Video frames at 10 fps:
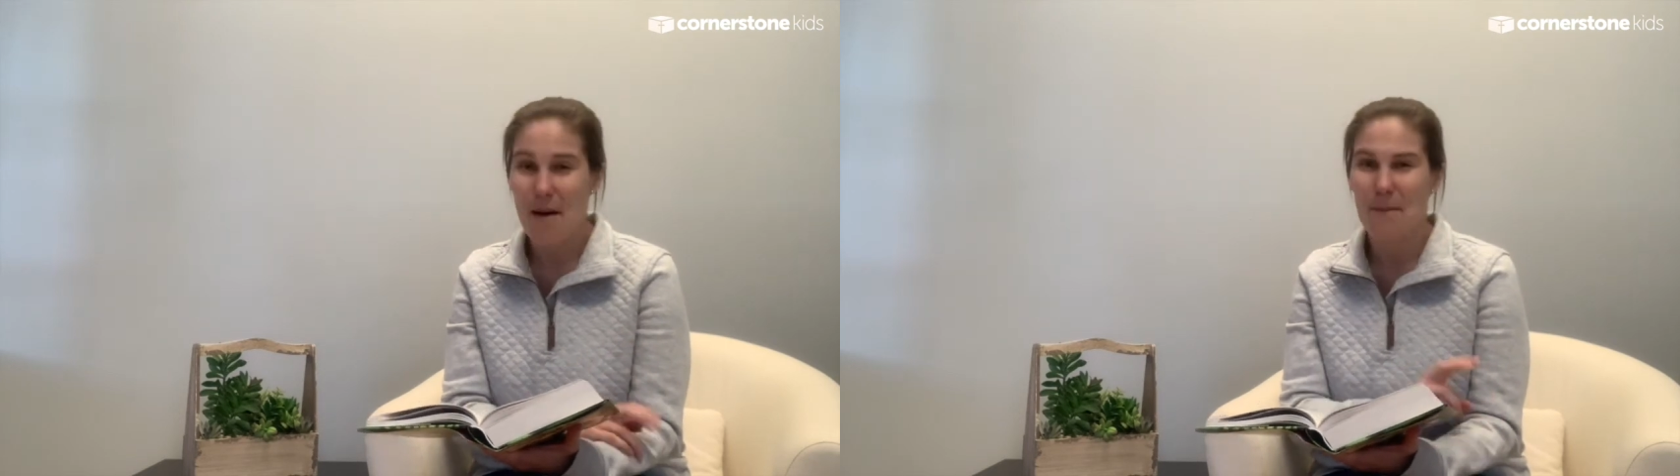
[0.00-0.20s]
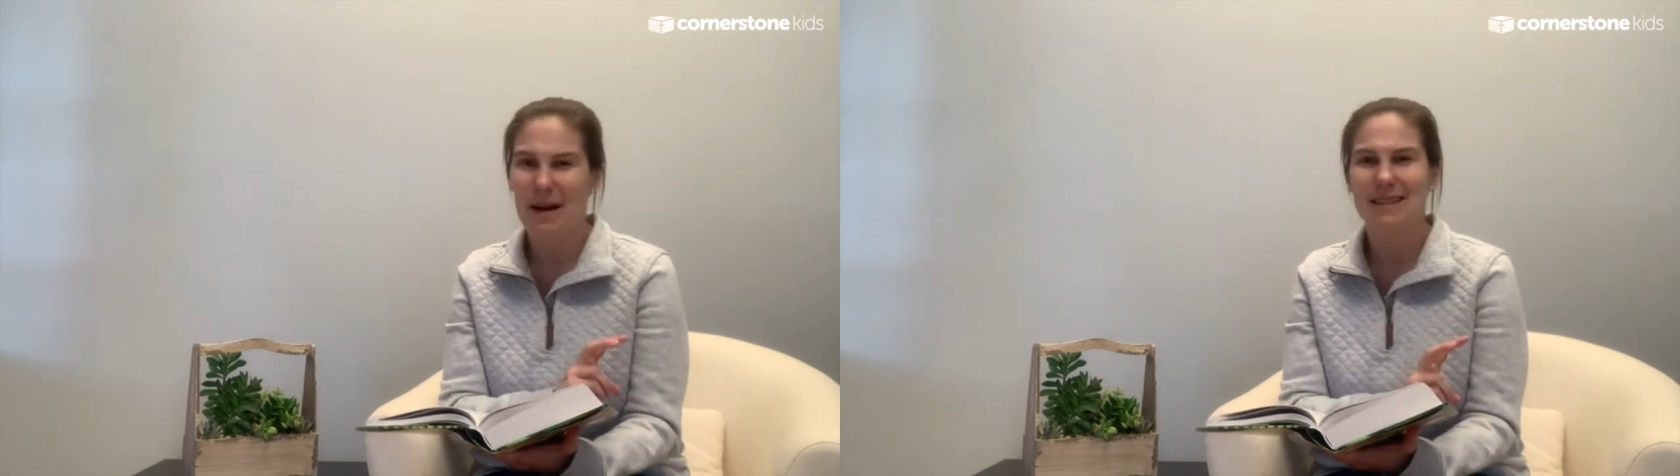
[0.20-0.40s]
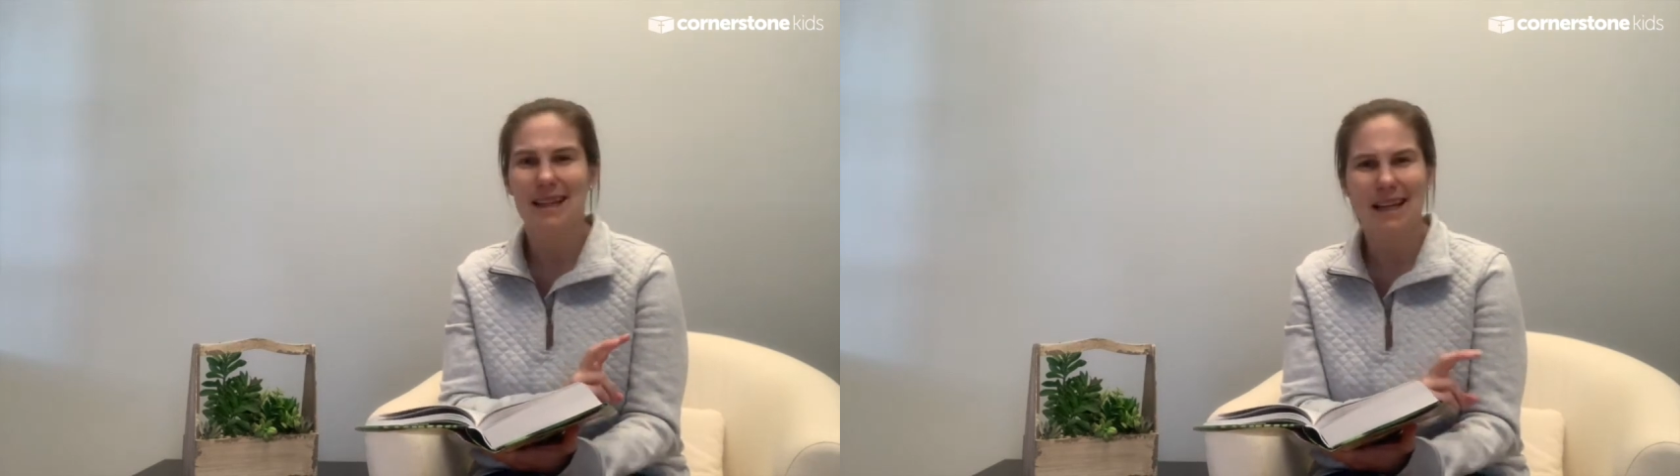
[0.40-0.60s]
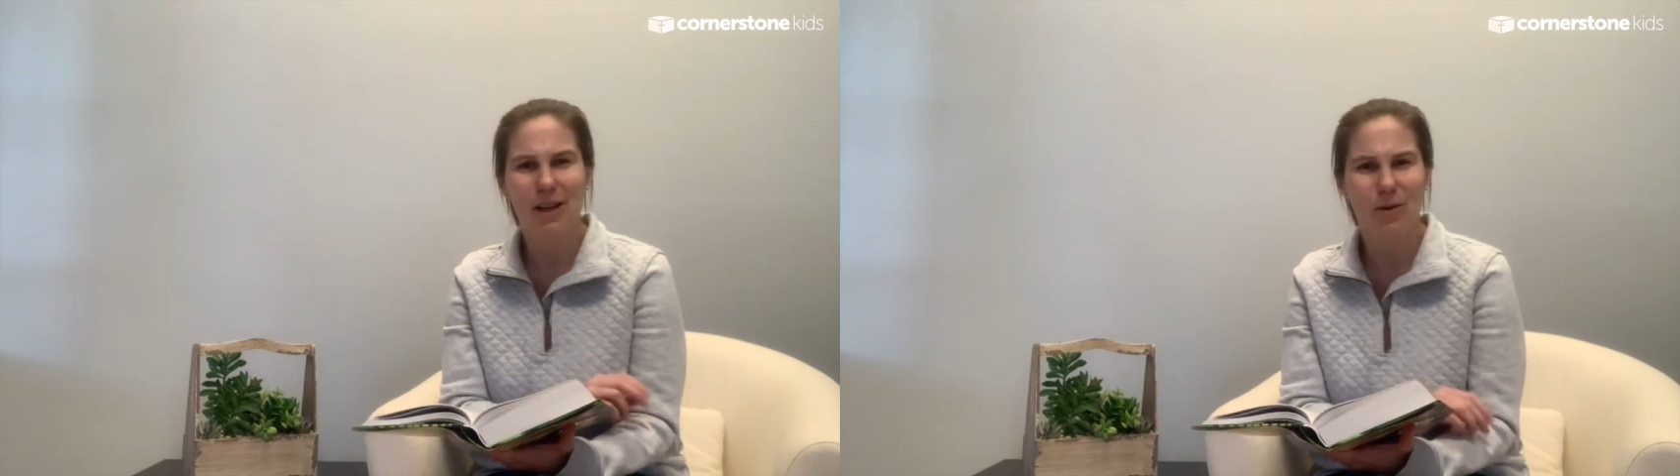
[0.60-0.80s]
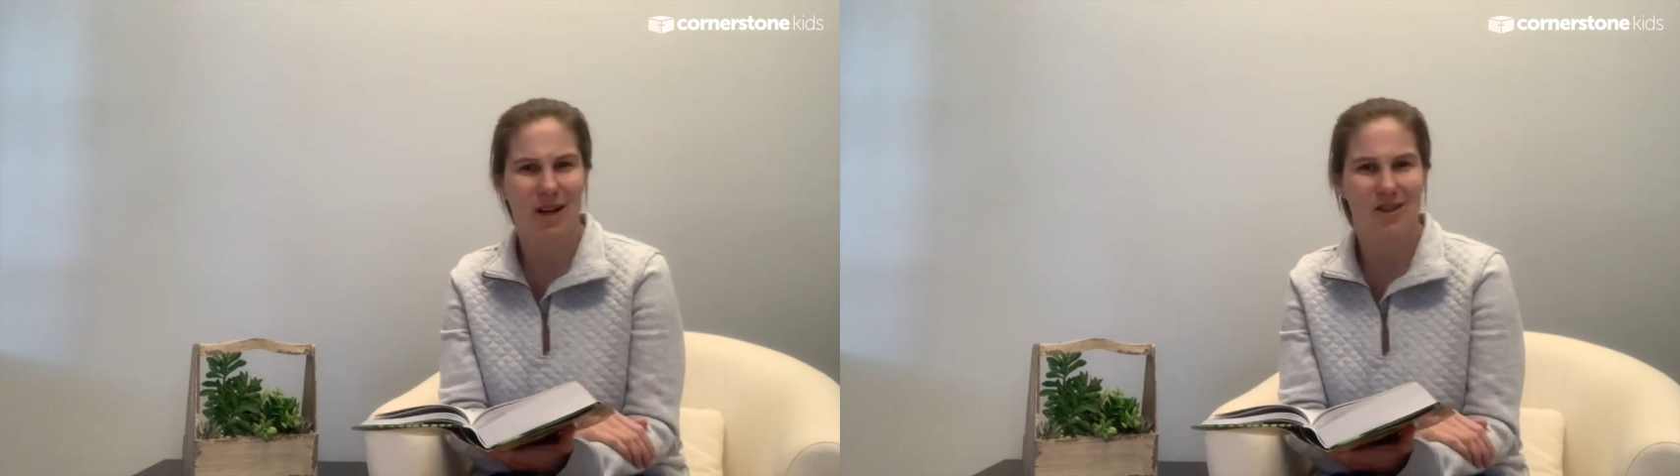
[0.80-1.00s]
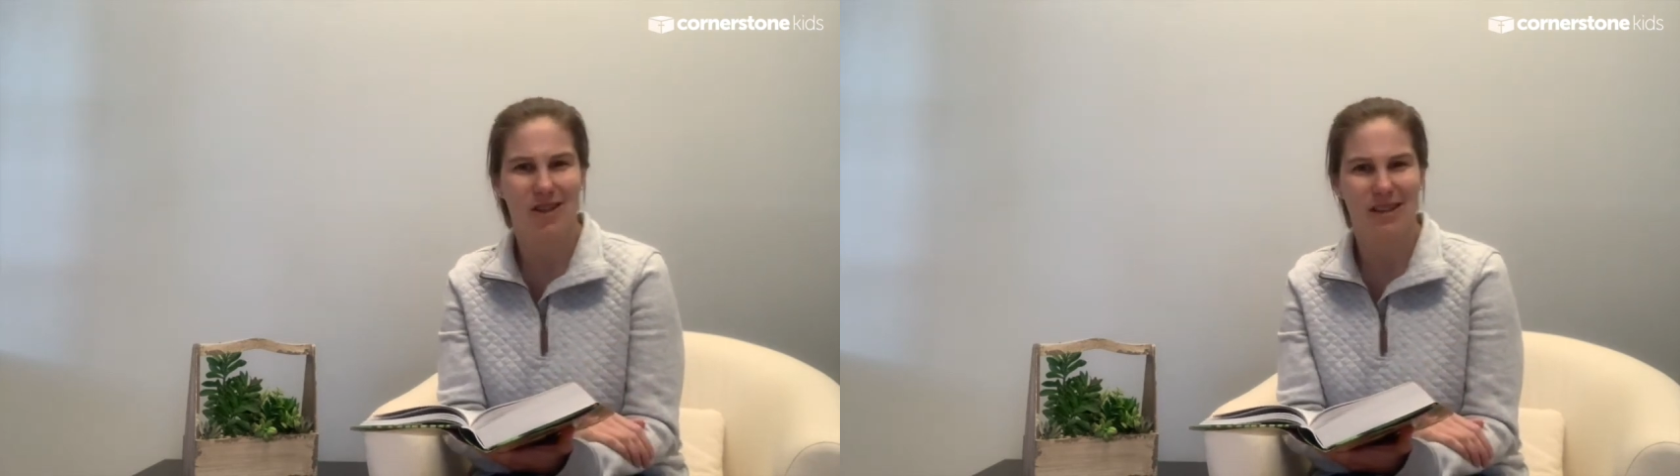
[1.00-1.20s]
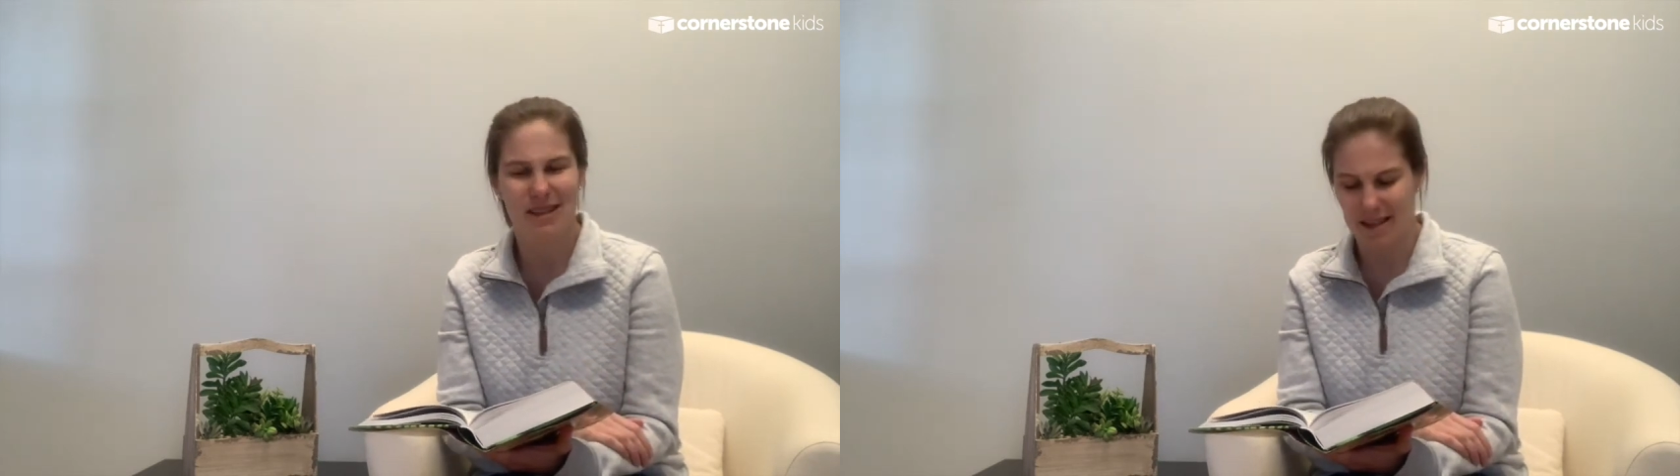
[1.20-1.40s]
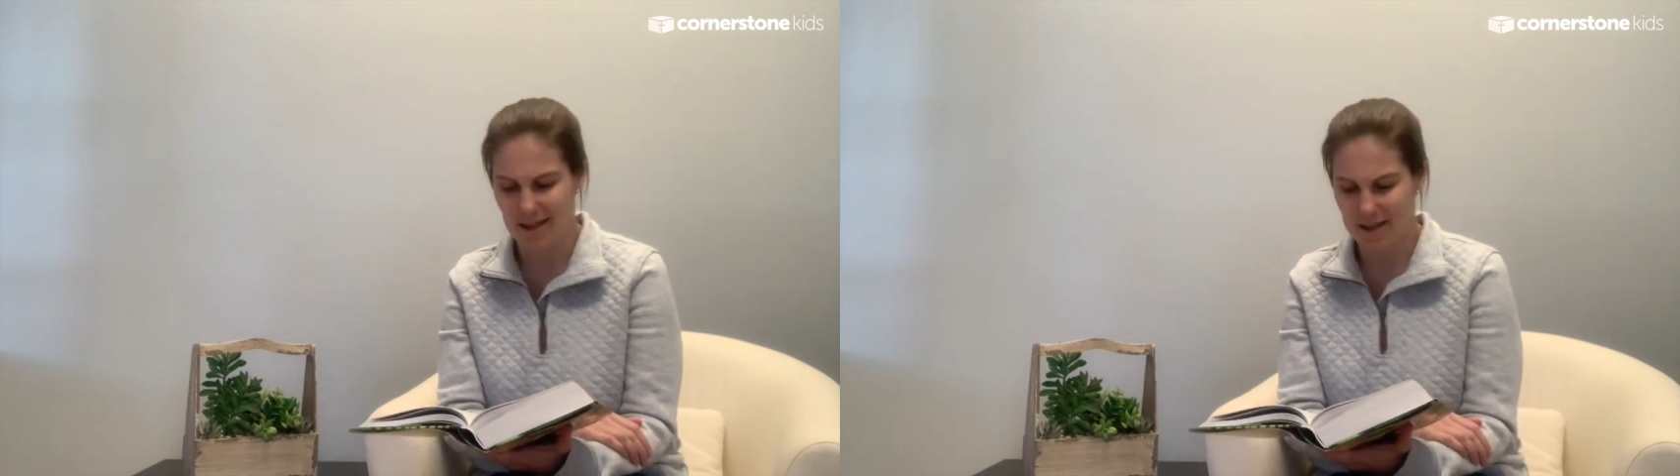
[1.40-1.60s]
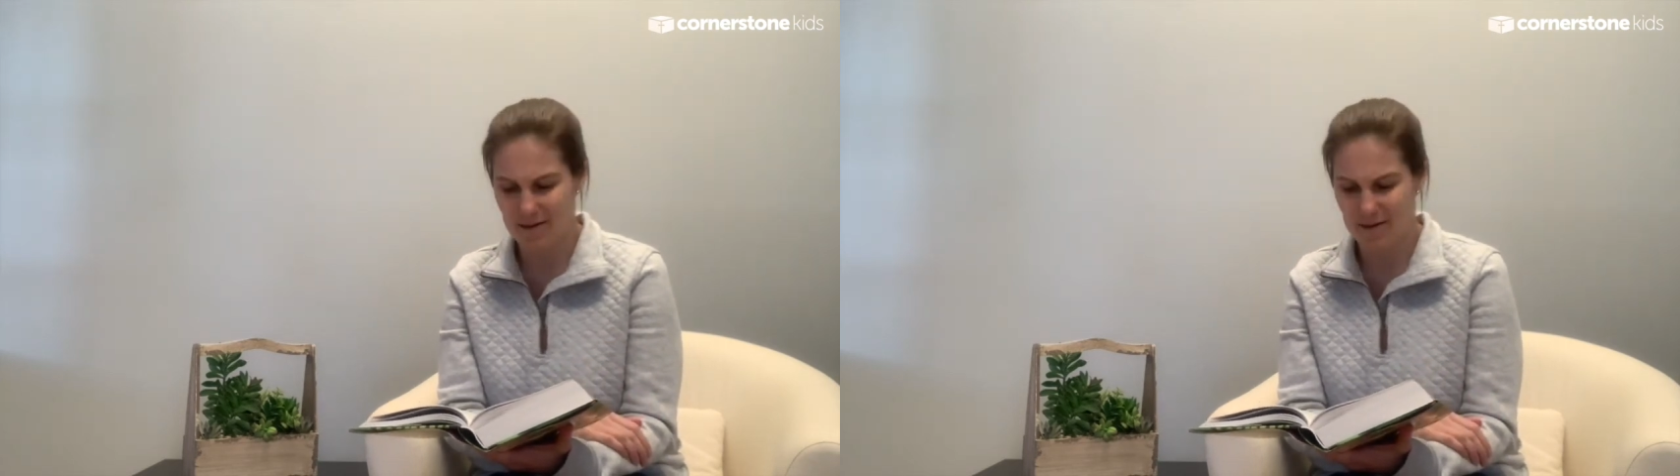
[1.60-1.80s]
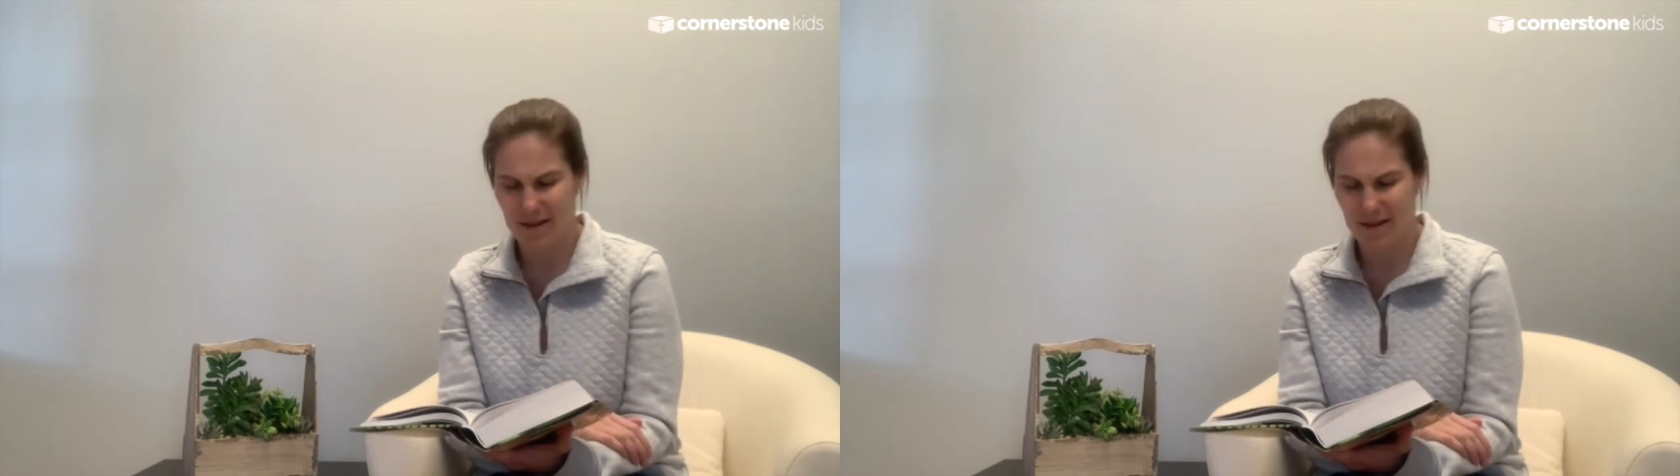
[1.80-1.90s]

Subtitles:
My second question is this: